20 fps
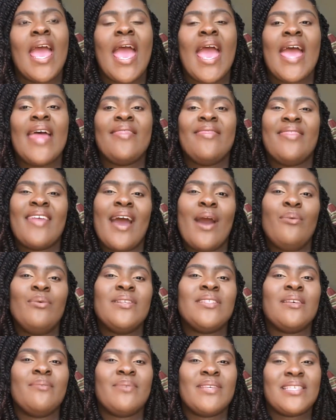And that
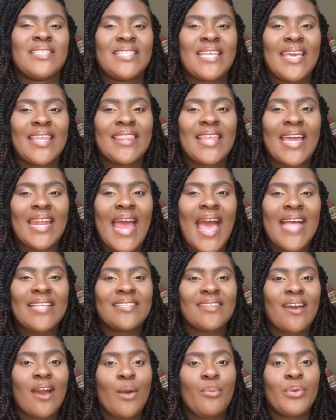was a mistake that had
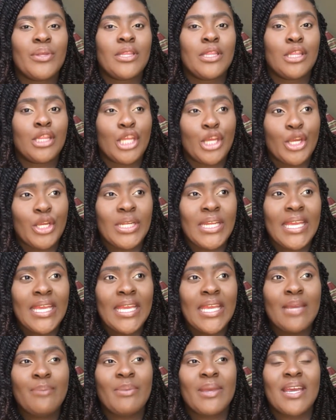to come with
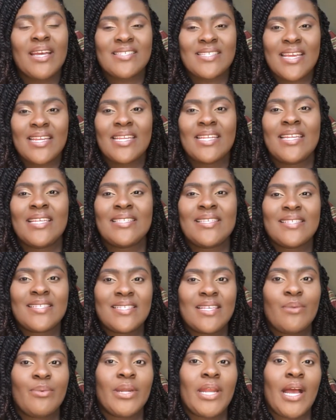learning because I needed to
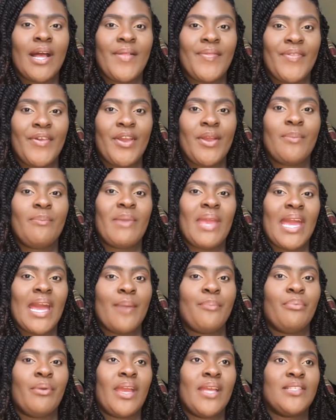see what other
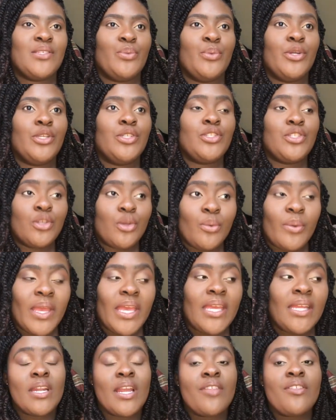makeup brands were
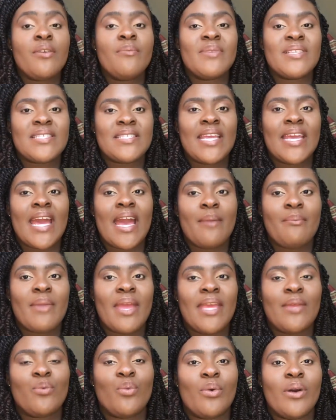doing. Another mistake I
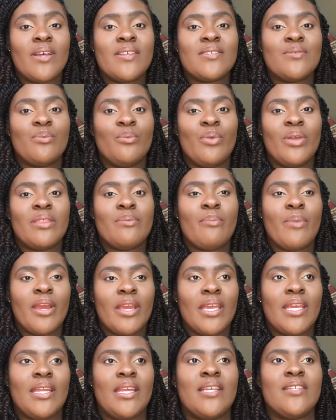made was with
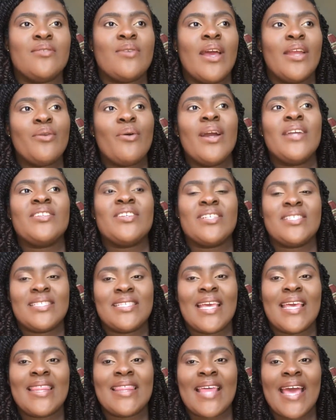marketing. So I know I just
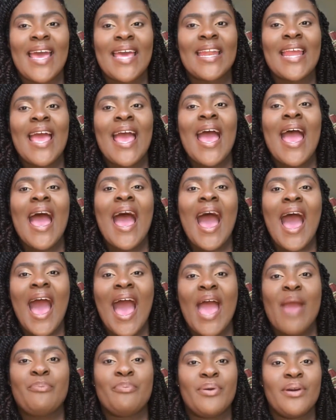said that
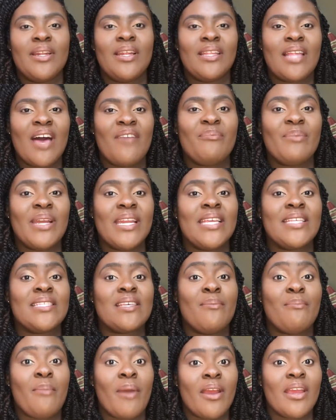I put a lot of money
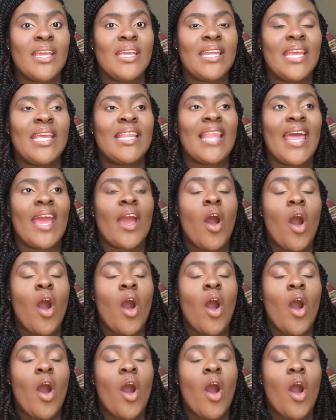into marketing, like